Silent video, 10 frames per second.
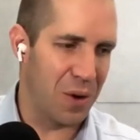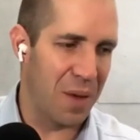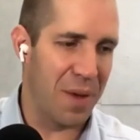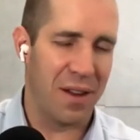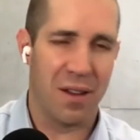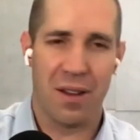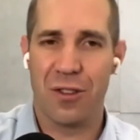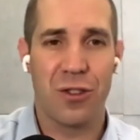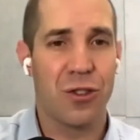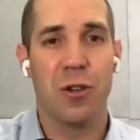I met a
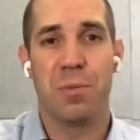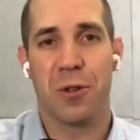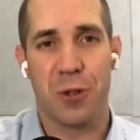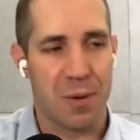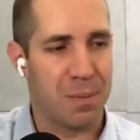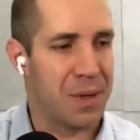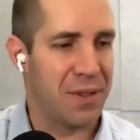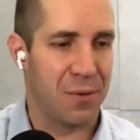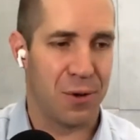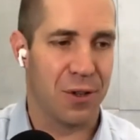super, super
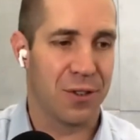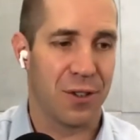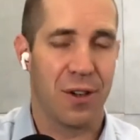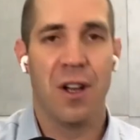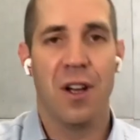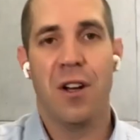busy realtor